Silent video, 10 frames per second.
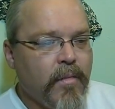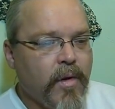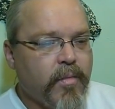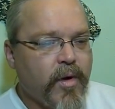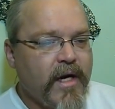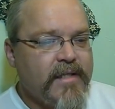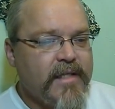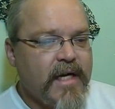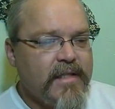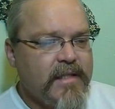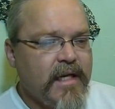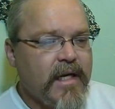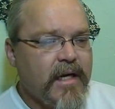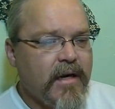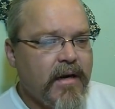were
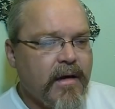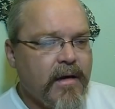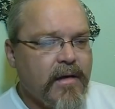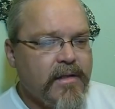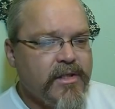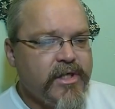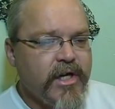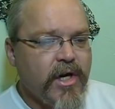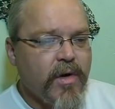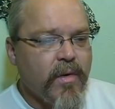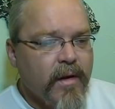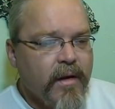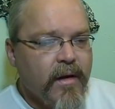precisely uh, geo